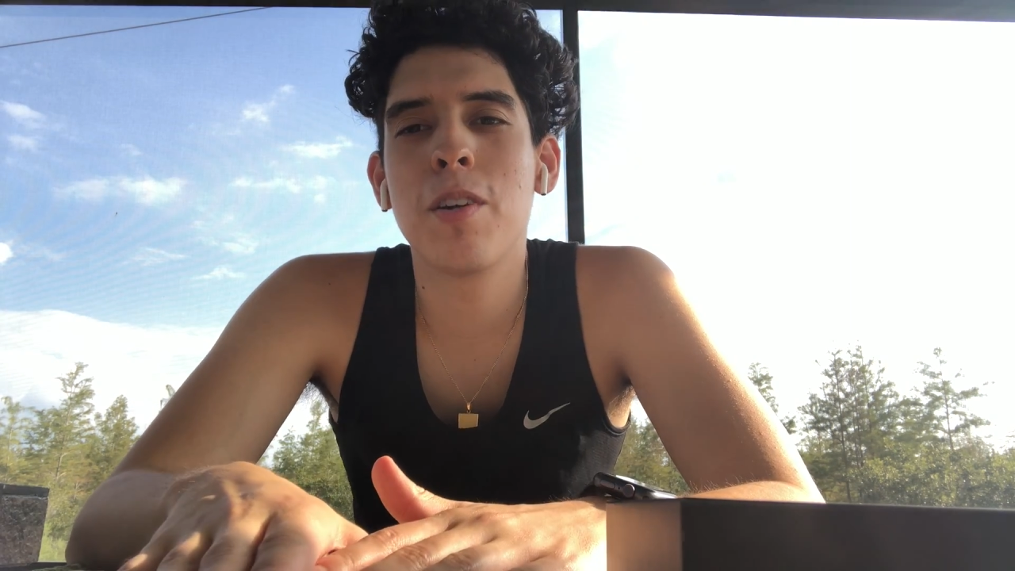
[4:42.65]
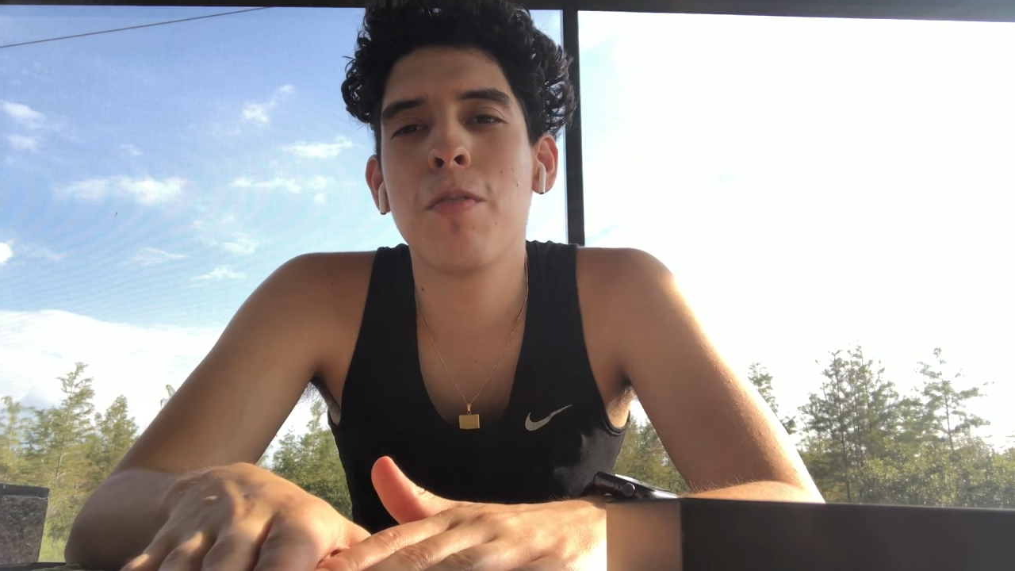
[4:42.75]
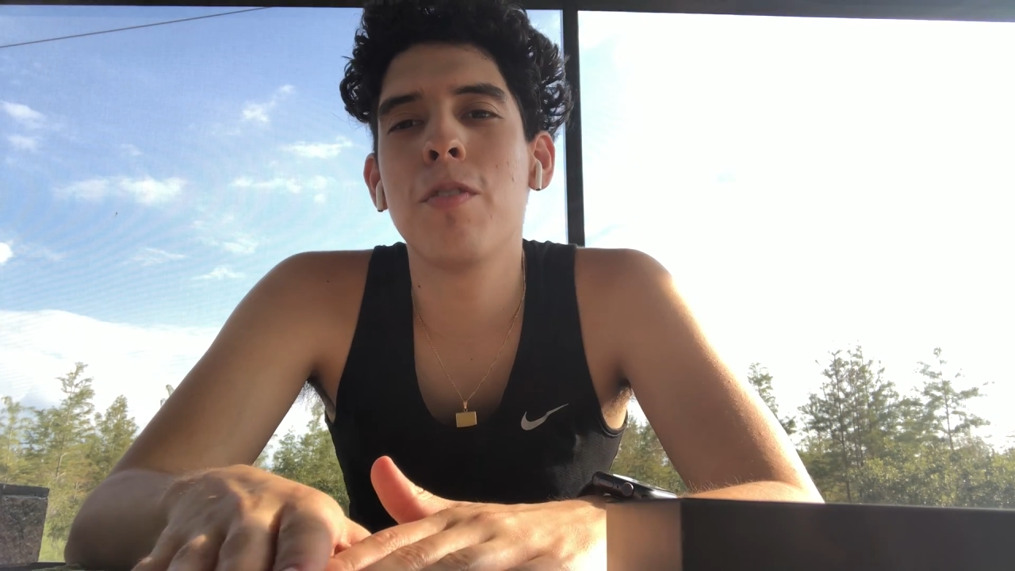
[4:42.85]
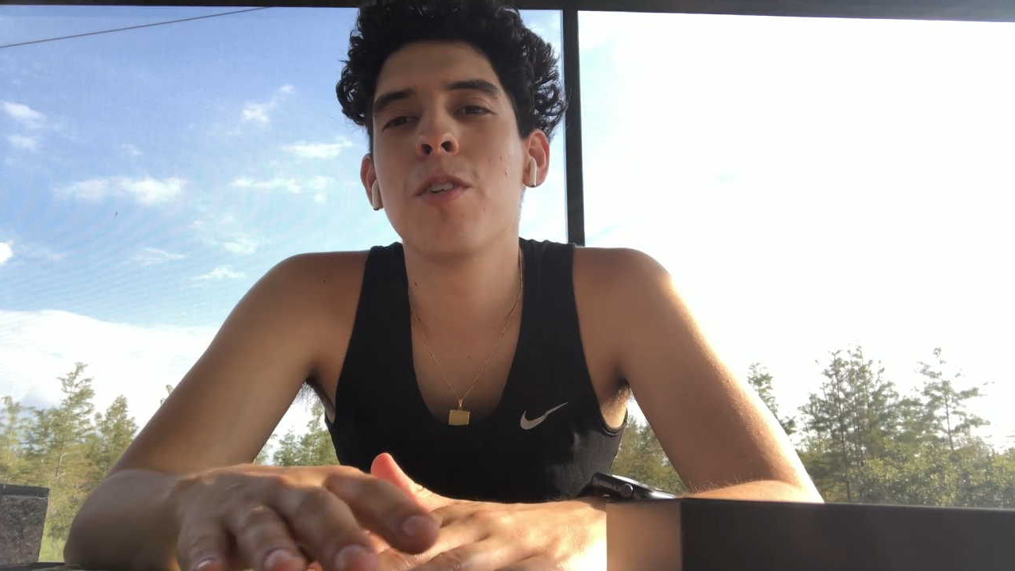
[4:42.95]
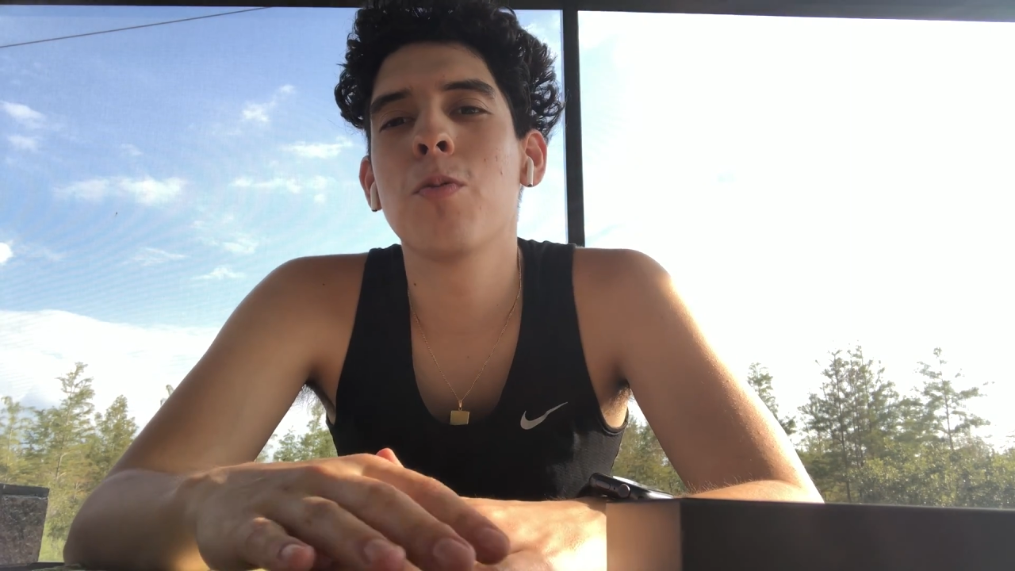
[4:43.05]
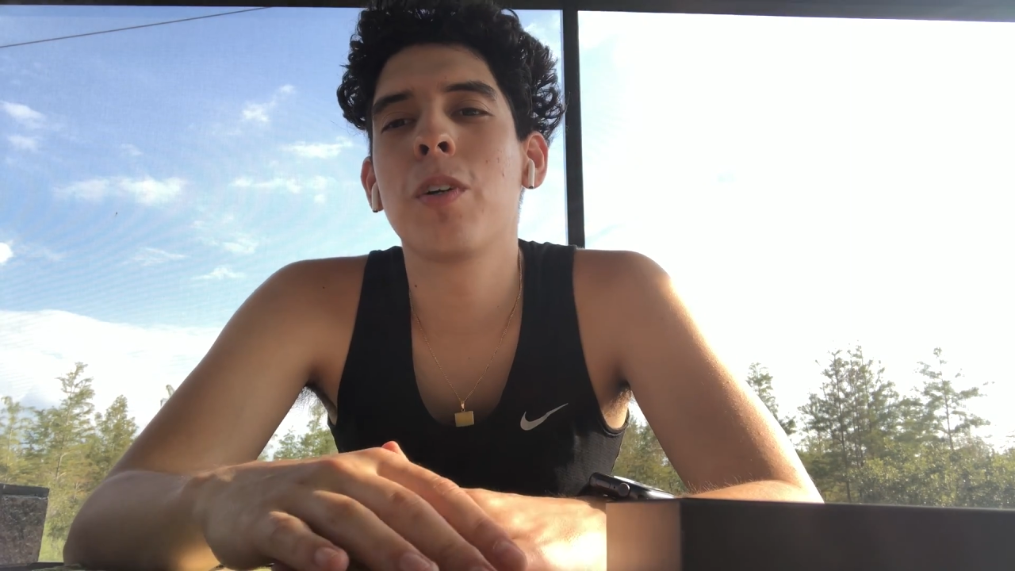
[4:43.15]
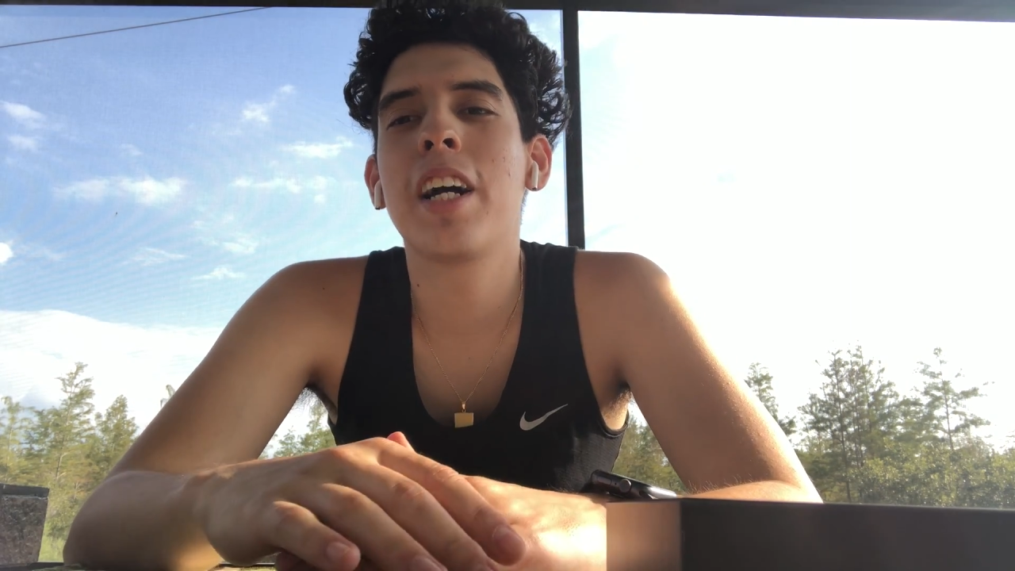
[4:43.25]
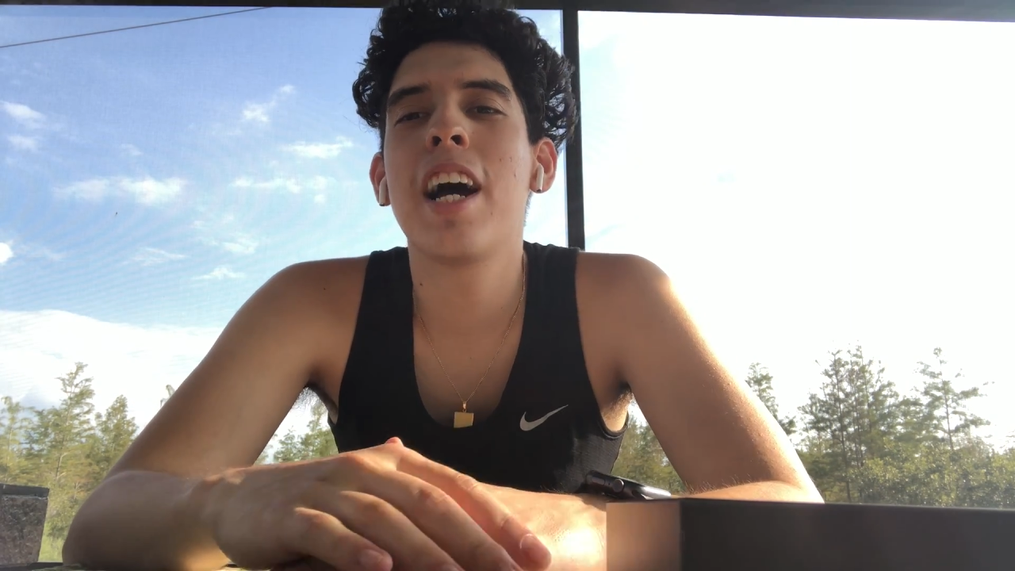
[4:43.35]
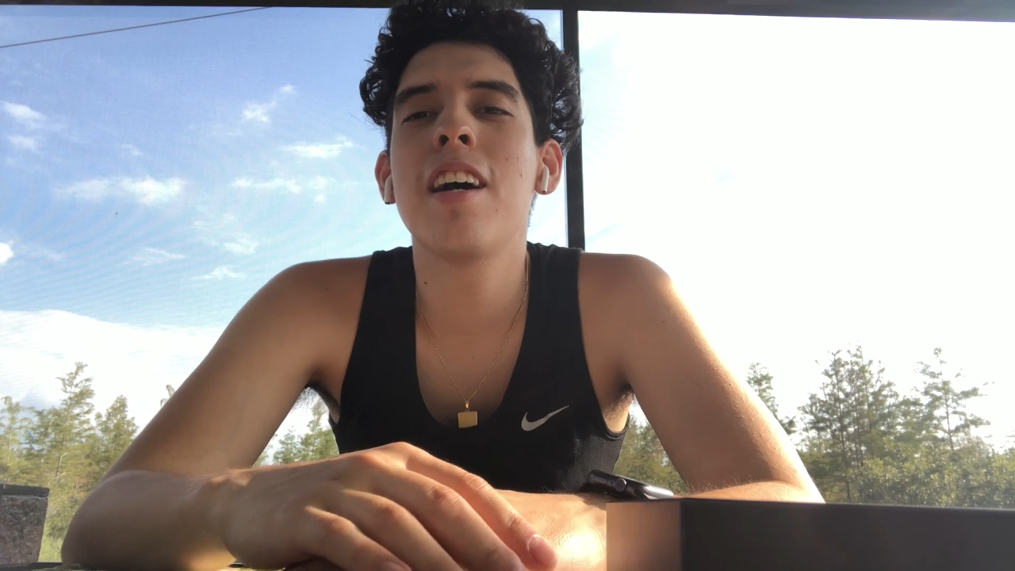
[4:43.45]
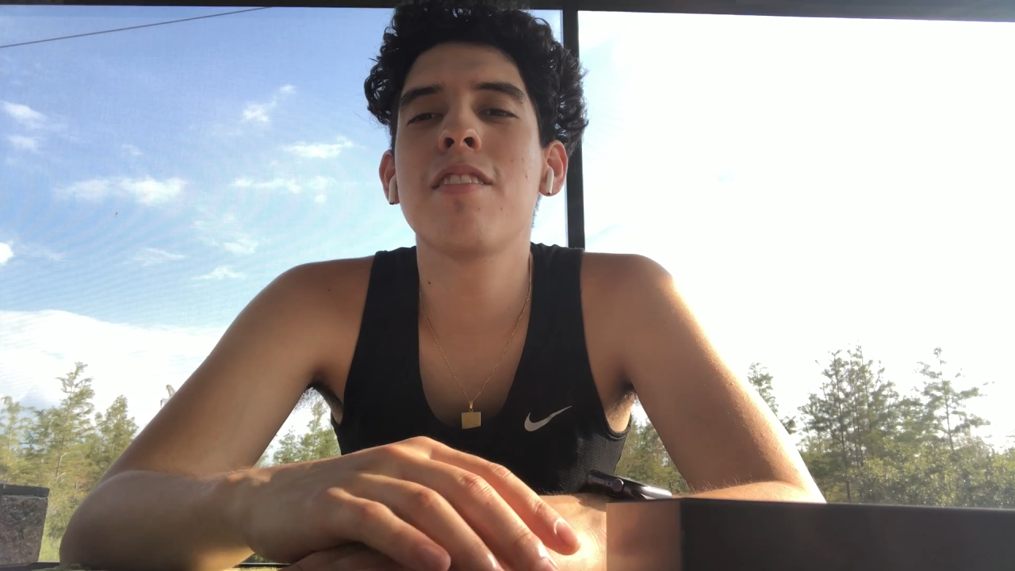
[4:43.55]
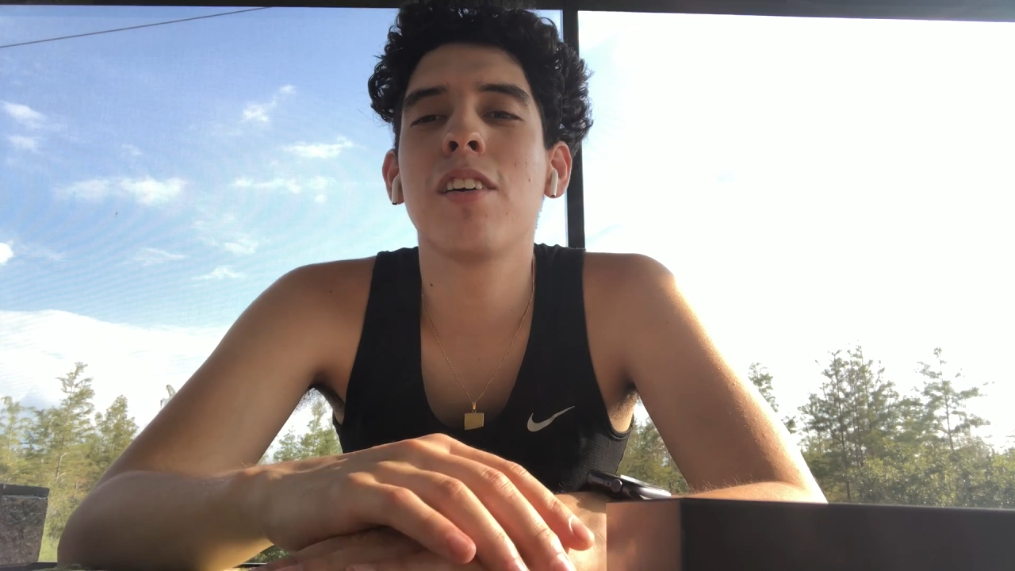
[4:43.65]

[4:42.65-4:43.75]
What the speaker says: up for this one, guys.